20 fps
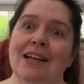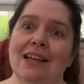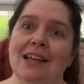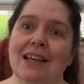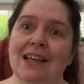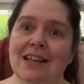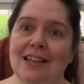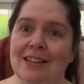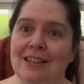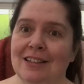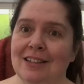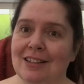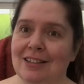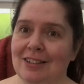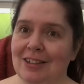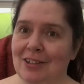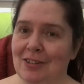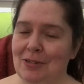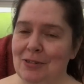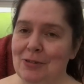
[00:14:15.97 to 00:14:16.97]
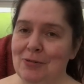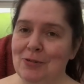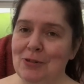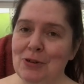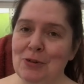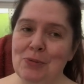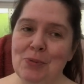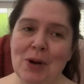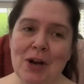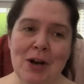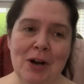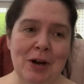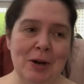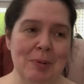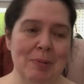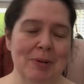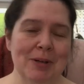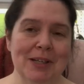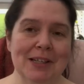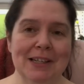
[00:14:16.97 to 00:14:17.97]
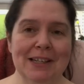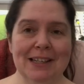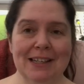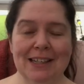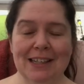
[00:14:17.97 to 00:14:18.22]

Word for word: And I don't know if you're aware, but